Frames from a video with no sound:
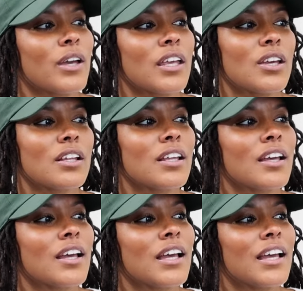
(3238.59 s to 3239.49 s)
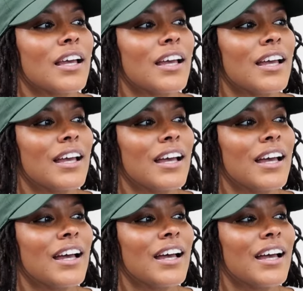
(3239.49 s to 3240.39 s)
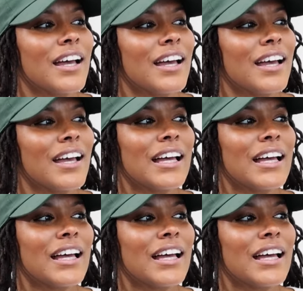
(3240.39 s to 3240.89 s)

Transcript: And you, oh, and you we just talked about athletes.